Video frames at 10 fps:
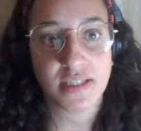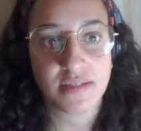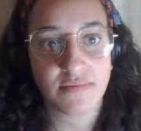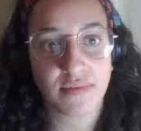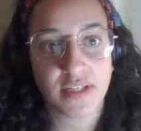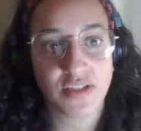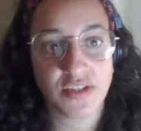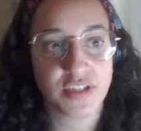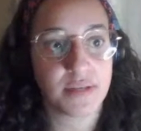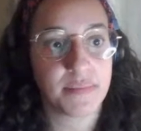
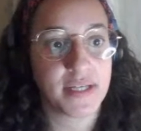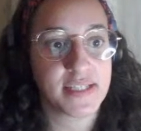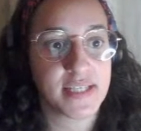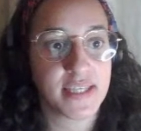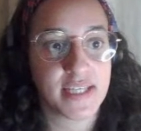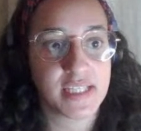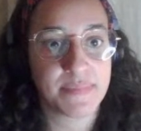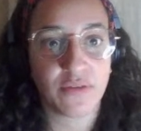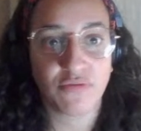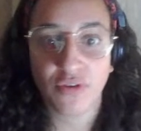Relationship. I see that's
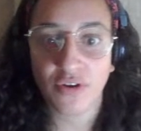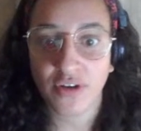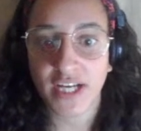spelled wrong.